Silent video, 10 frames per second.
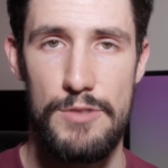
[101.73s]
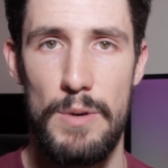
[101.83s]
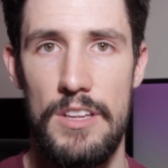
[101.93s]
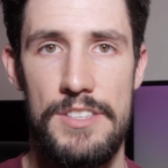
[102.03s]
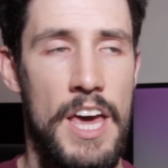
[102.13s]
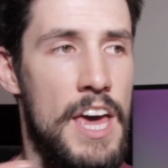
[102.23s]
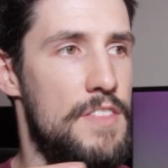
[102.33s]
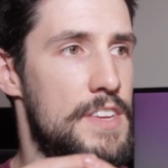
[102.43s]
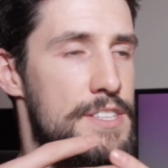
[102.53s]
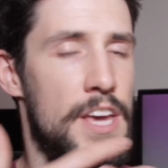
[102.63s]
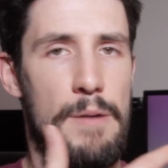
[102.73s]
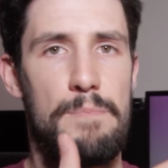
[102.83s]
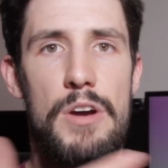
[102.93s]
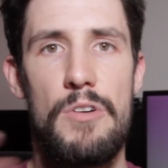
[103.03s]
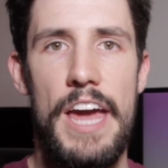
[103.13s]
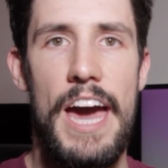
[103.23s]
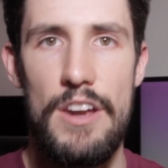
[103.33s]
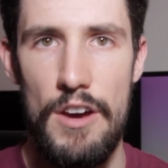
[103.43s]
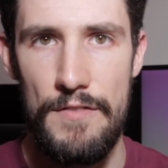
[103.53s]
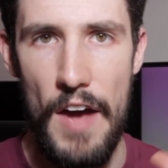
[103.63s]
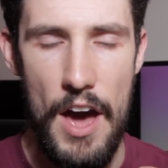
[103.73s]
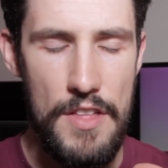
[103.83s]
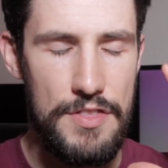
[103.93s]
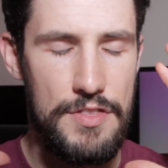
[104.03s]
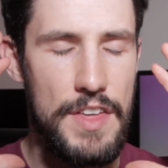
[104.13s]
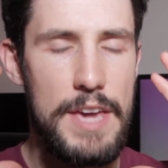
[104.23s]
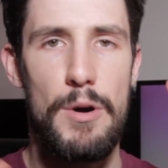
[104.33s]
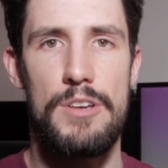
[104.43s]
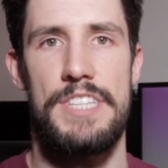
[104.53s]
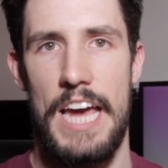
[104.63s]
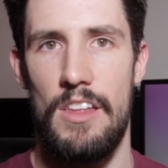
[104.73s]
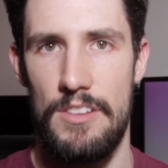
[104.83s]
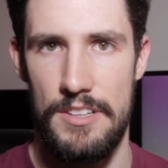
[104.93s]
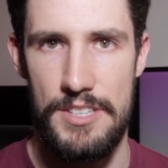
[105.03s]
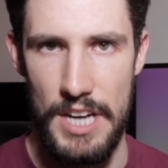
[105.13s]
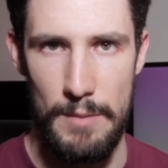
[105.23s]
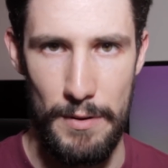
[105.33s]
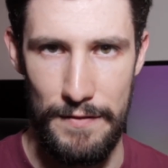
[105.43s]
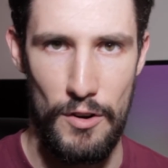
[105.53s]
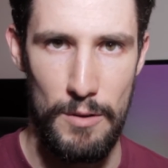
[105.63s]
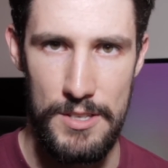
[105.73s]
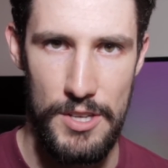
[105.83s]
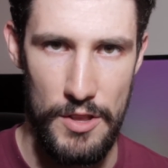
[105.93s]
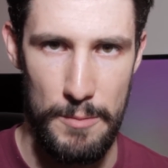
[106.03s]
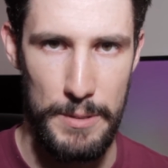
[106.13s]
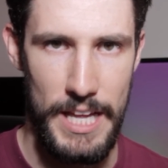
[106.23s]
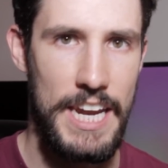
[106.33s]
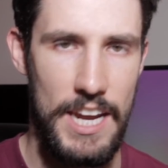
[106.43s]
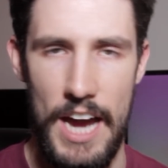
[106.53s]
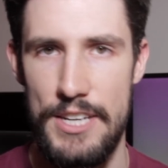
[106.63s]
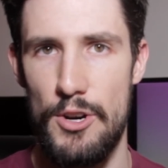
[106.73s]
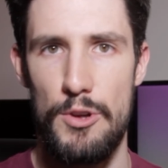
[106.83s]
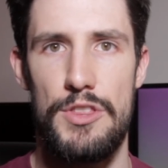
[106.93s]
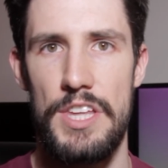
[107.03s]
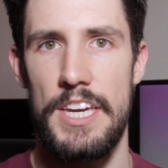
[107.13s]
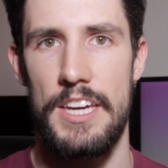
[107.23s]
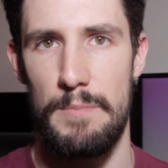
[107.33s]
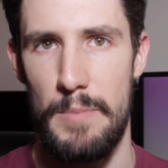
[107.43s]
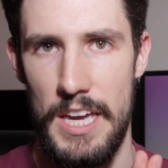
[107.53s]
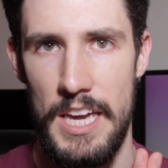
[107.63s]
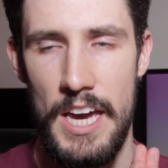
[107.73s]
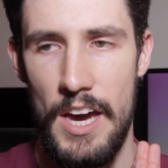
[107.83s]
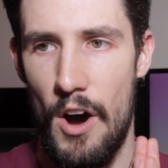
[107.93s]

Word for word: as well as this myriad of the most talented stunt performers on the planet, I don't think it can be